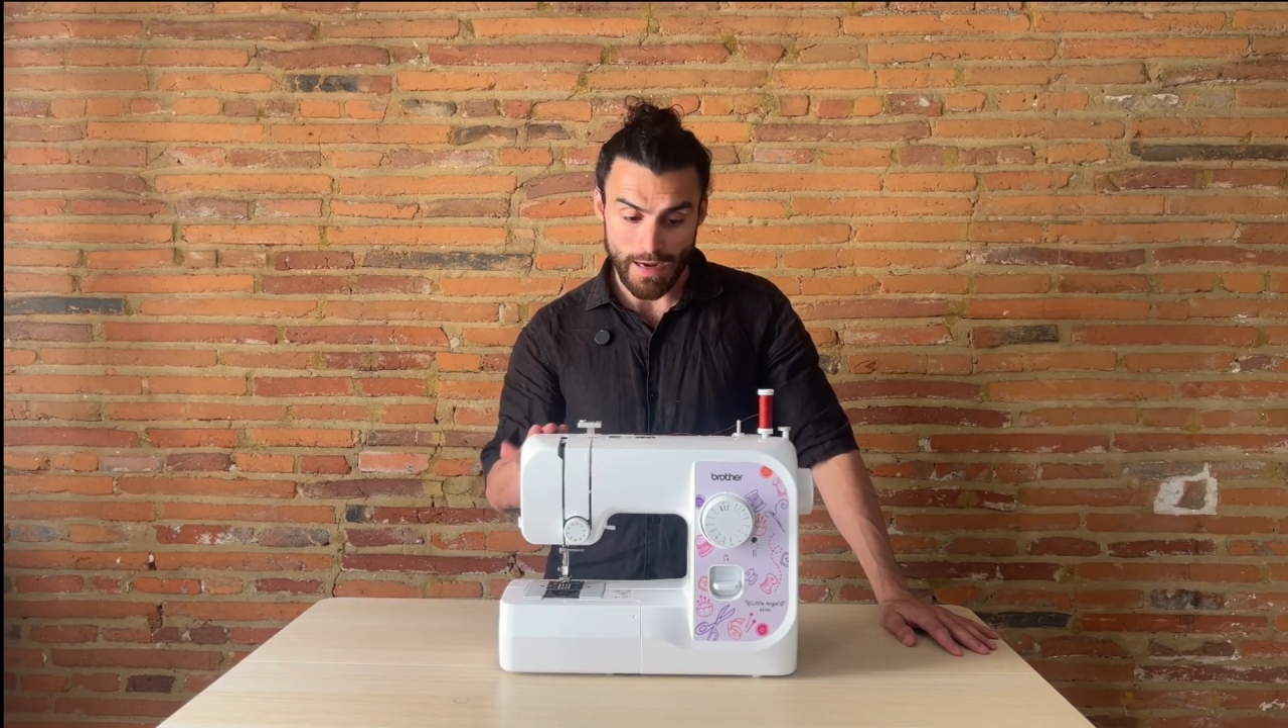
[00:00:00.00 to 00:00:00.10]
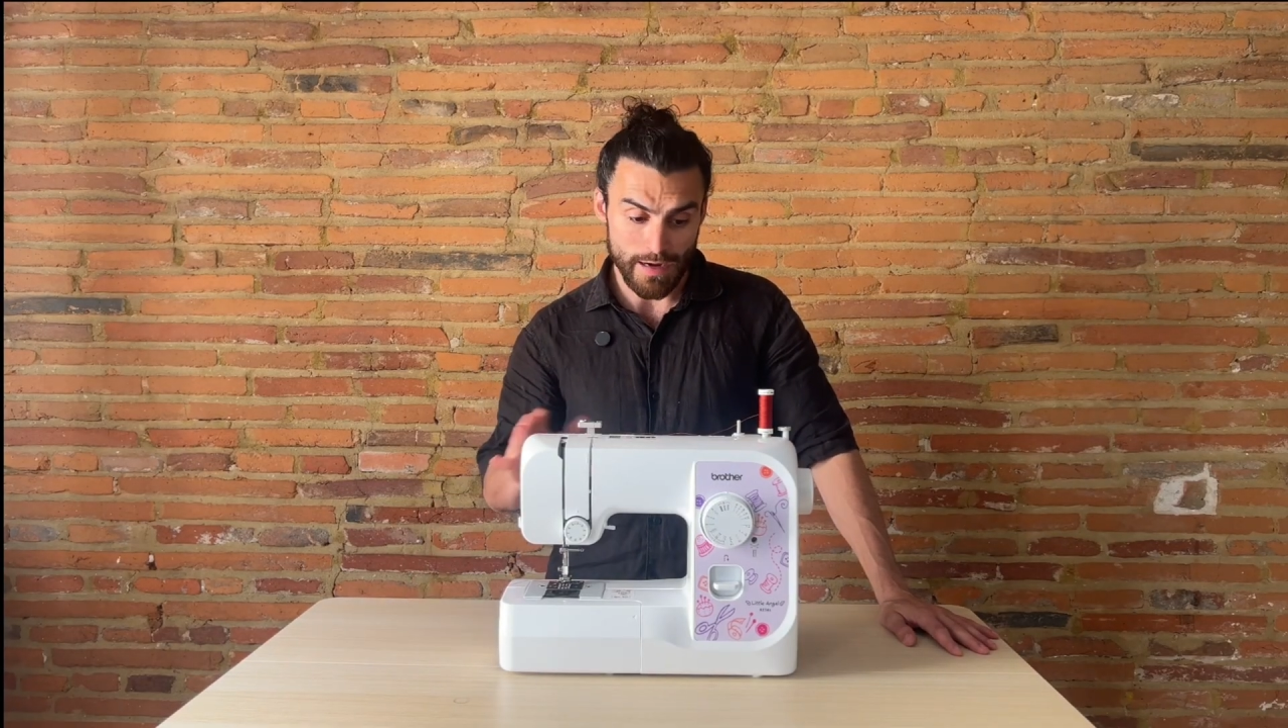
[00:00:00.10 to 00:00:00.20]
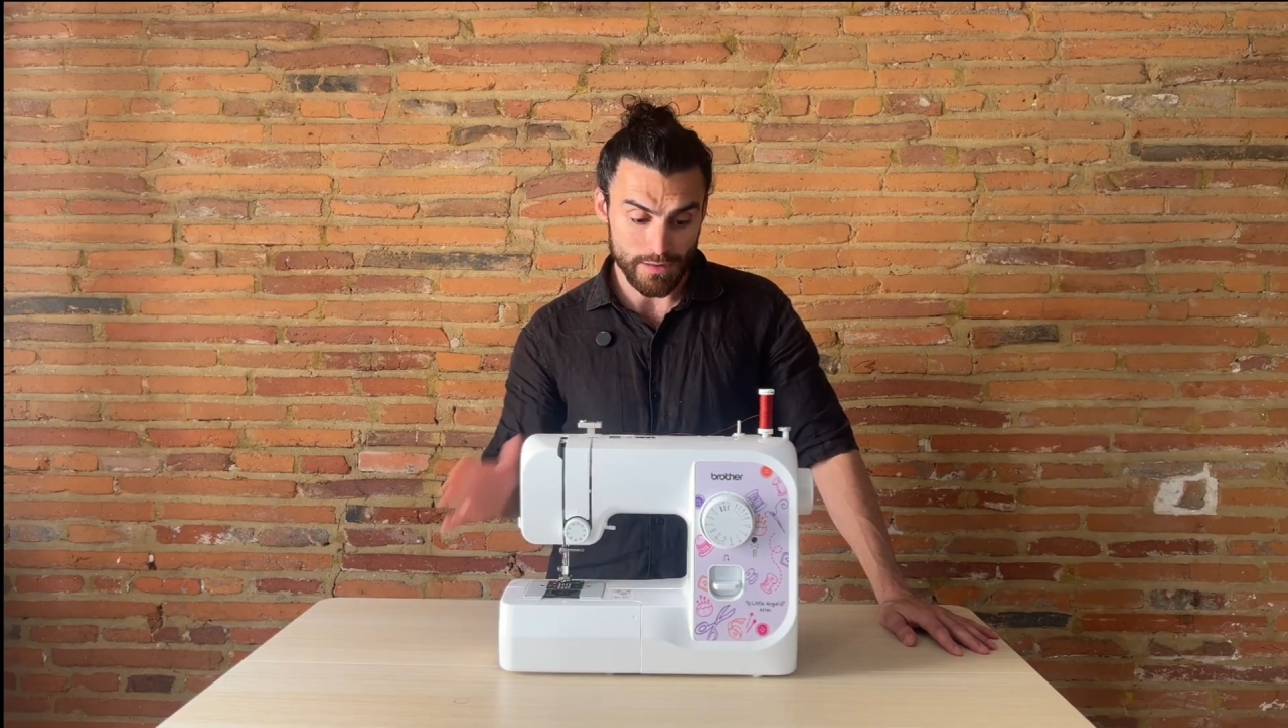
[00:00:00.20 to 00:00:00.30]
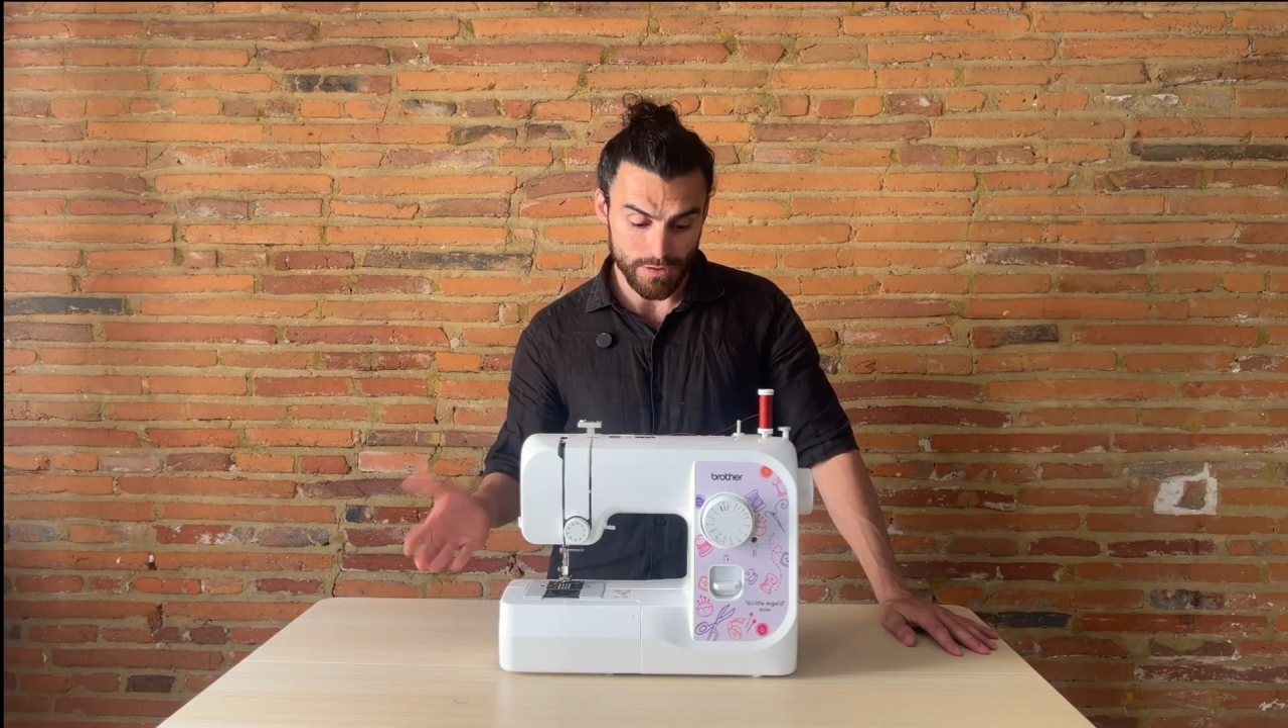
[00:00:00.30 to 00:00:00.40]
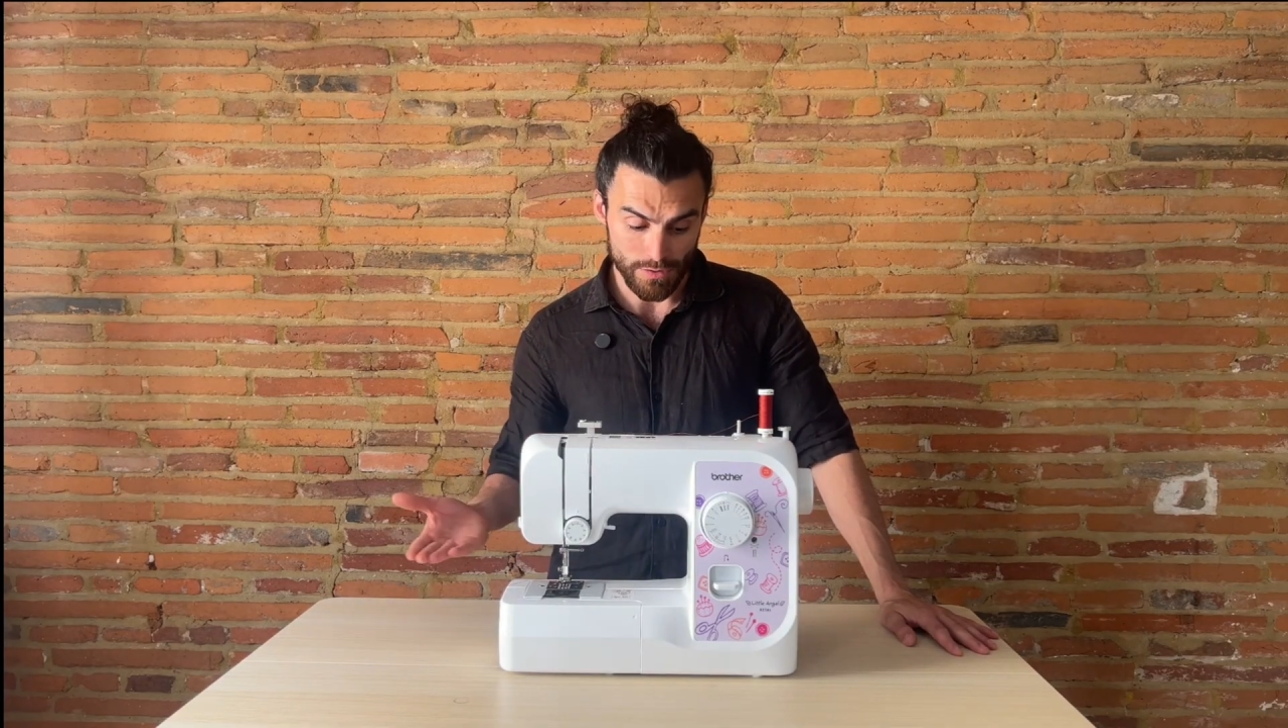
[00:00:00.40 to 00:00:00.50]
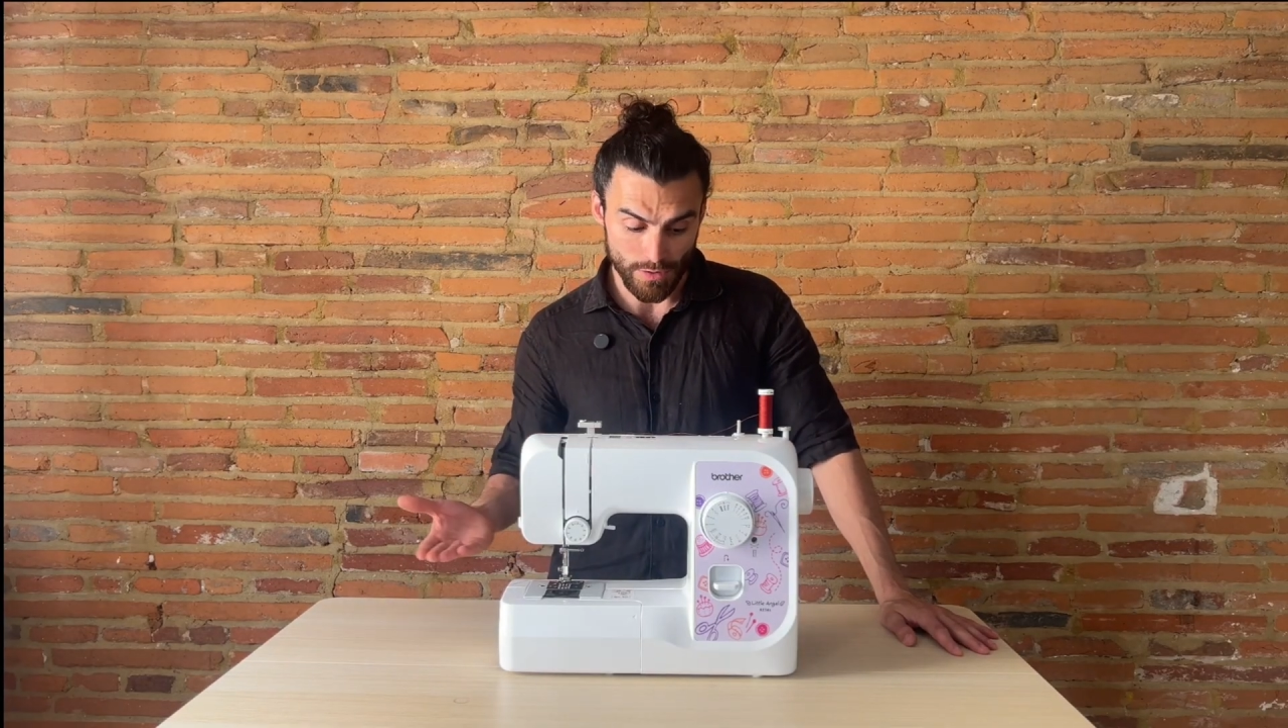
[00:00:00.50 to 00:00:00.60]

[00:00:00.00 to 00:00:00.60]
added to the